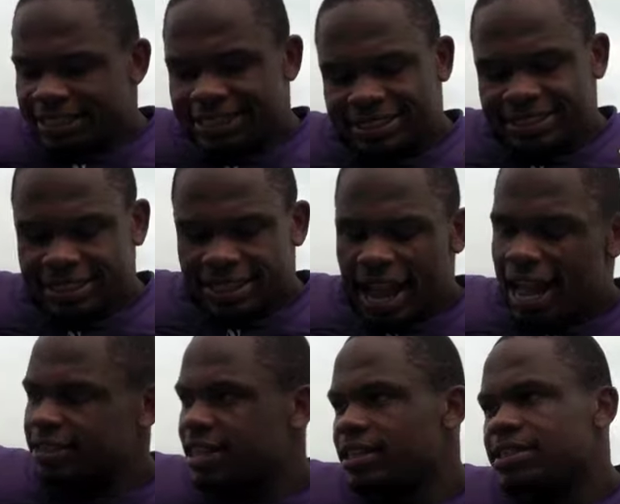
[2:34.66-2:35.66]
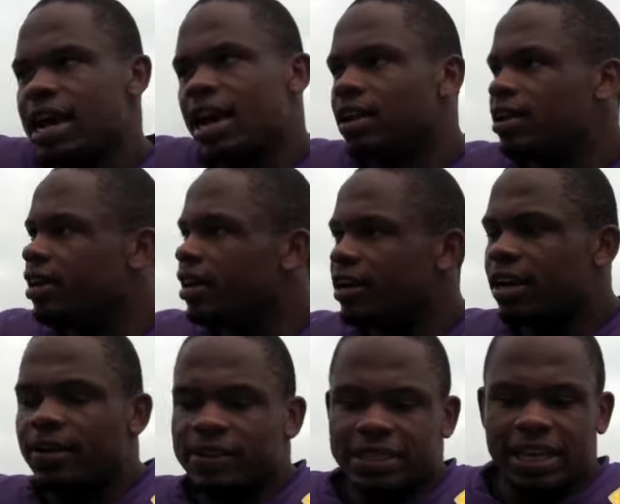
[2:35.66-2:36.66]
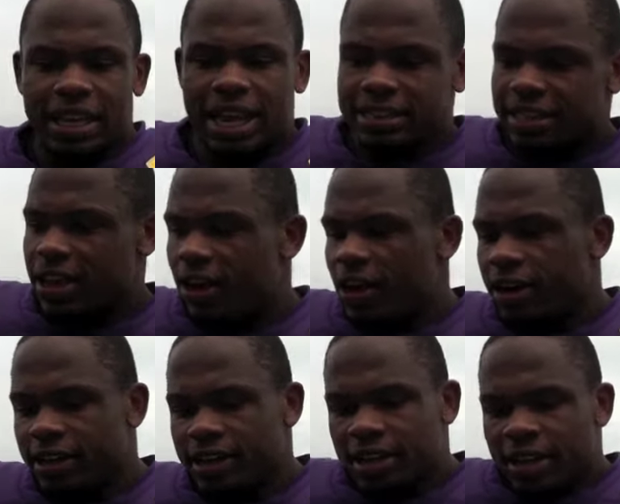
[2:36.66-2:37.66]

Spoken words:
Just guys like Tyler and, once again, guys like Arnie,